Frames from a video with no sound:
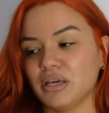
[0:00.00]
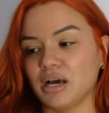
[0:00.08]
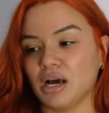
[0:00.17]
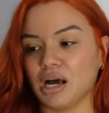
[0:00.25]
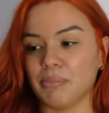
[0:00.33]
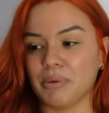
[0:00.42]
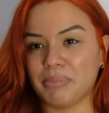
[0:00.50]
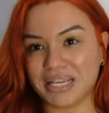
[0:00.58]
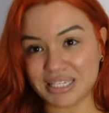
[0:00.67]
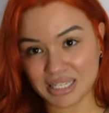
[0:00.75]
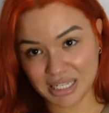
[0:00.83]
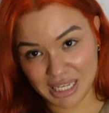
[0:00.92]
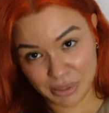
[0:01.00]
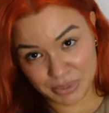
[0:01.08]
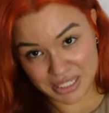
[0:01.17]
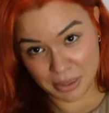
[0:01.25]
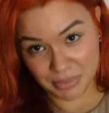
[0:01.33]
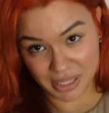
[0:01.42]
Um, basically, it
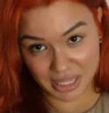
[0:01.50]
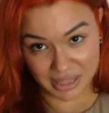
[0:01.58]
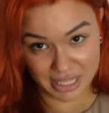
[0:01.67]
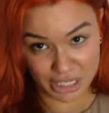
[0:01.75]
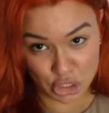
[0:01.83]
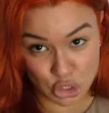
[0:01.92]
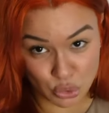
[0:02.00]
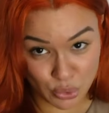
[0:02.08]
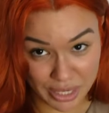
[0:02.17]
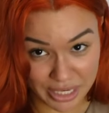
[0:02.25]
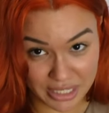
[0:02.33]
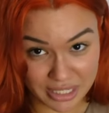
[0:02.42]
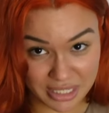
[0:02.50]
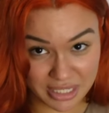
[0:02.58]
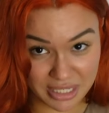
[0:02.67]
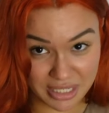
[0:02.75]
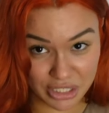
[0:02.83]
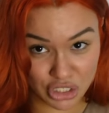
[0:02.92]
was something that they
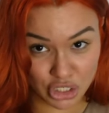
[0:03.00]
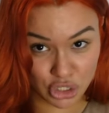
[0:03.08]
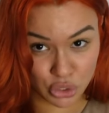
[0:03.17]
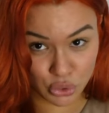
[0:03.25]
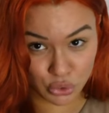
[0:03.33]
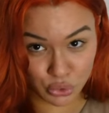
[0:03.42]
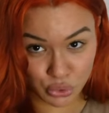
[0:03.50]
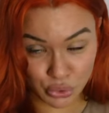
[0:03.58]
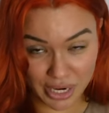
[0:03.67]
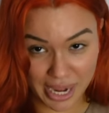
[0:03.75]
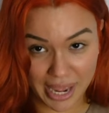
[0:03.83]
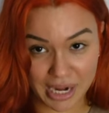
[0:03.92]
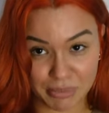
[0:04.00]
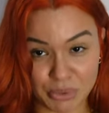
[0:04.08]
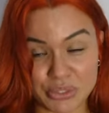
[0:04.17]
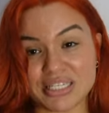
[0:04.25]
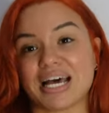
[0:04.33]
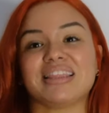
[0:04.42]
joined two
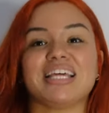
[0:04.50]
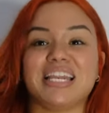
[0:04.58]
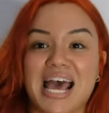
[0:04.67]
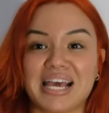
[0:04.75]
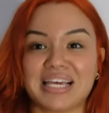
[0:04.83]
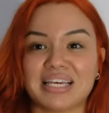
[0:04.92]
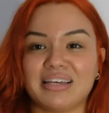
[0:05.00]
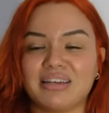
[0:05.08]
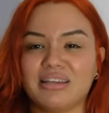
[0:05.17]
animals at the neck.